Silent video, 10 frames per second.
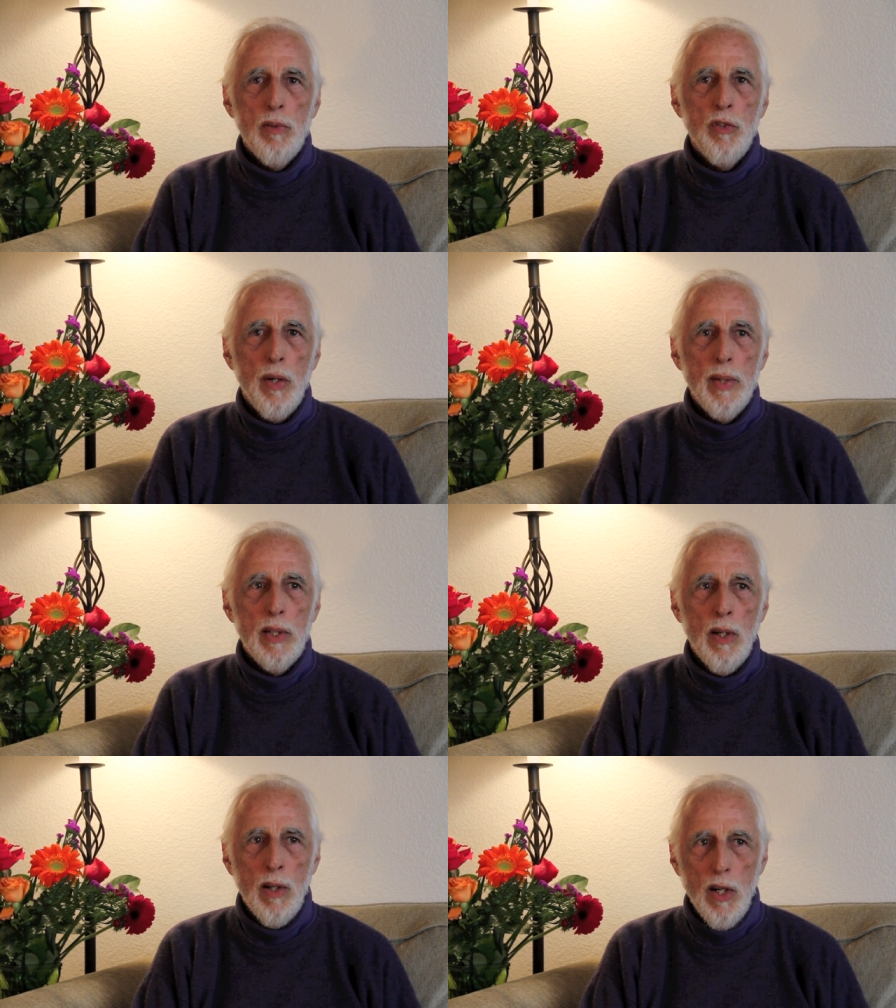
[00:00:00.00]

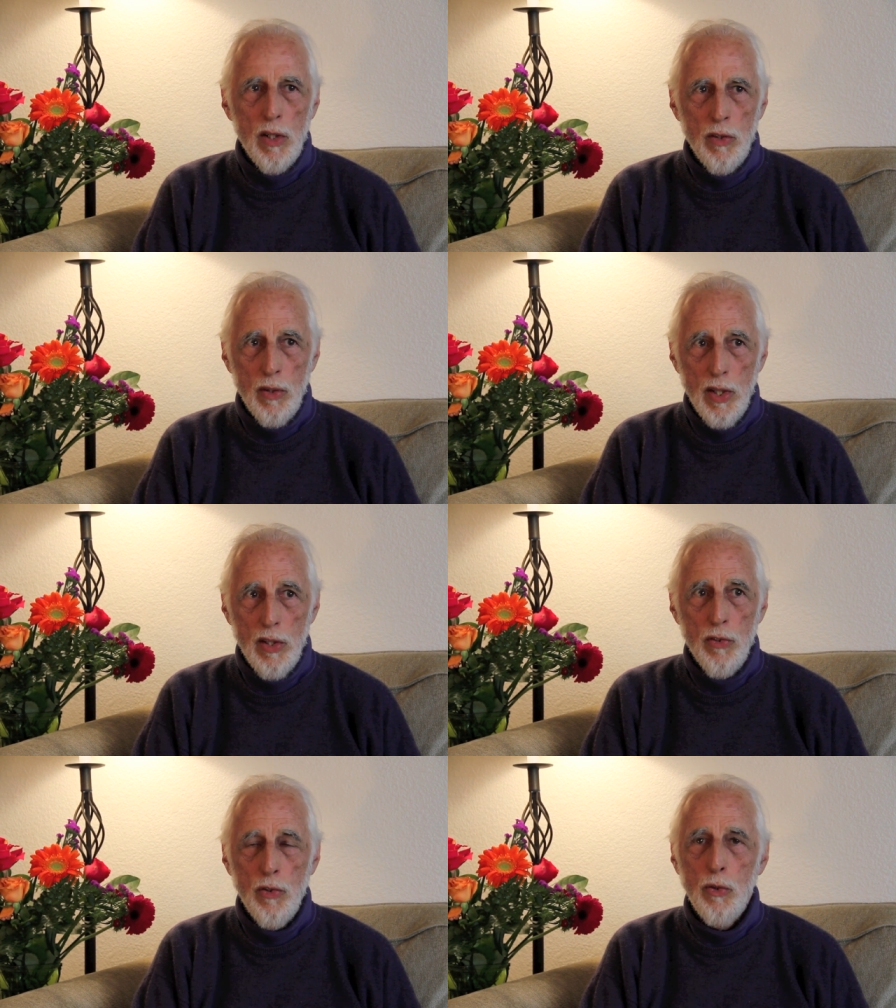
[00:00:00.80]

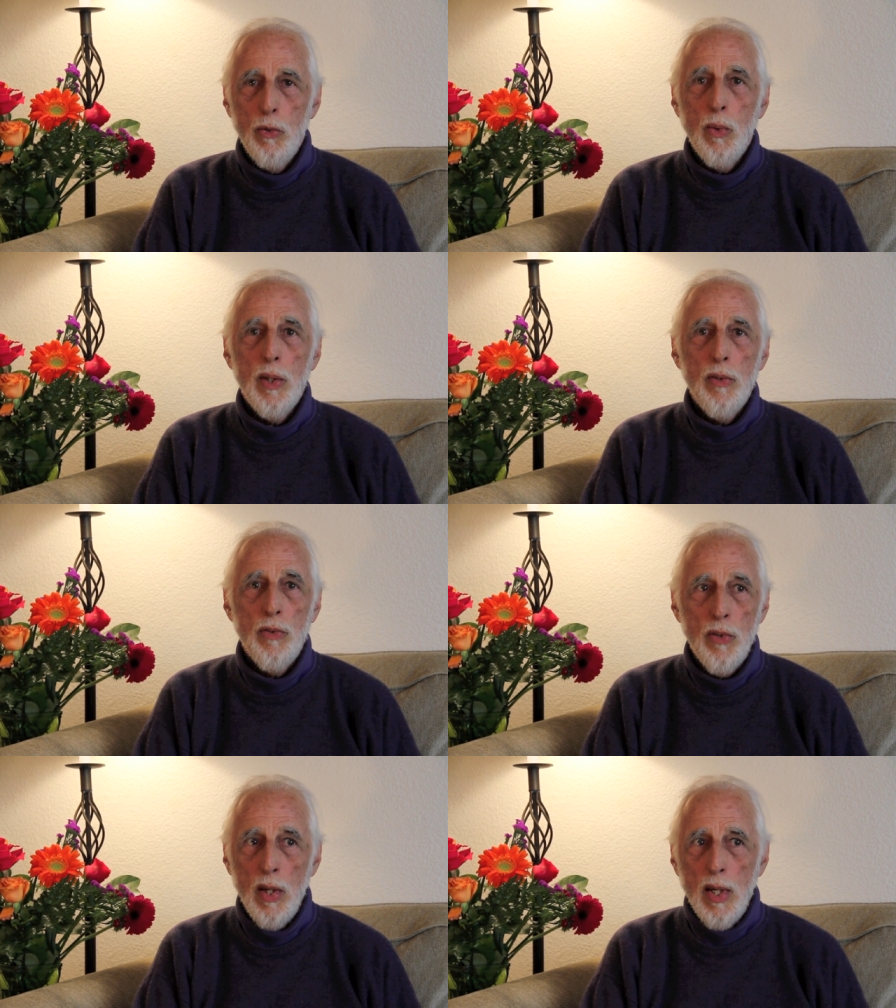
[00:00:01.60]
Dorris, who
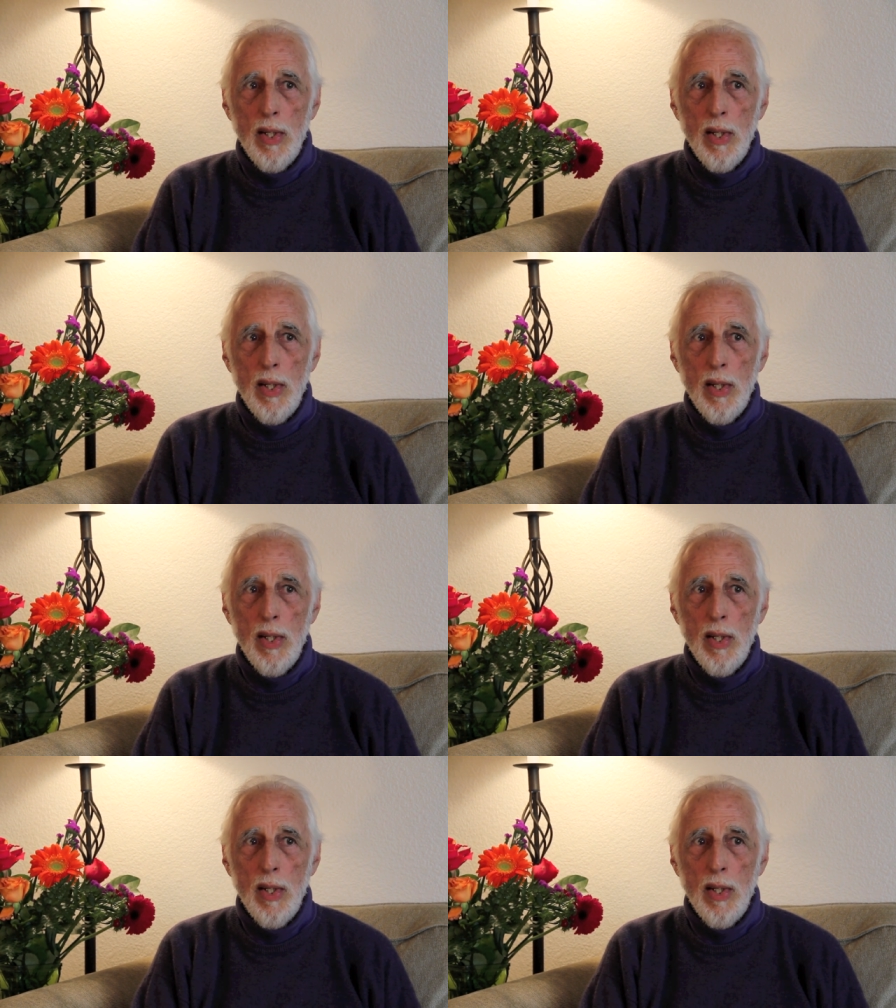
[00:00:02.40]
was